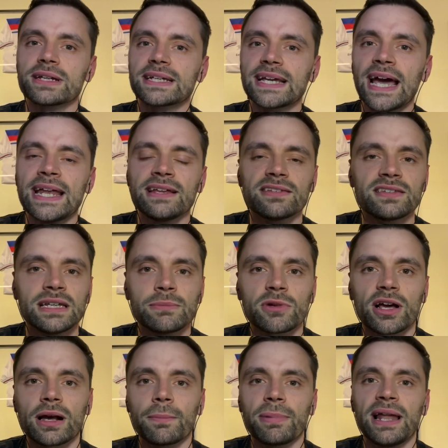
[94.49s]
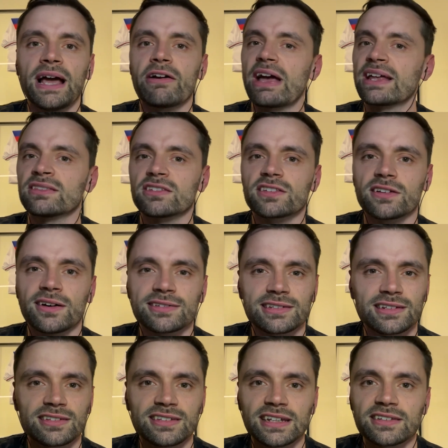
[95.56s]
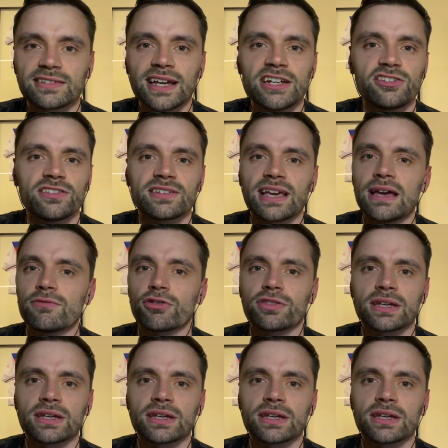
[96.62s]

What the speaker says: Again, it seemed like a player who hadn't started a Six Nations game for,